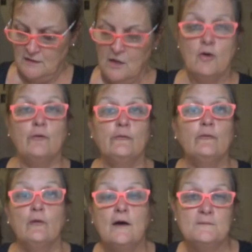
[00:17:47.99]
Oh,
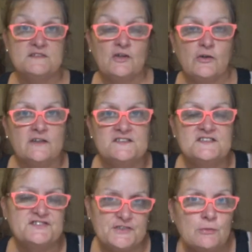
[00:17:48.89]
I'm sorry,
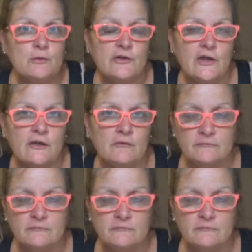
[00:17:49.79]
super cute.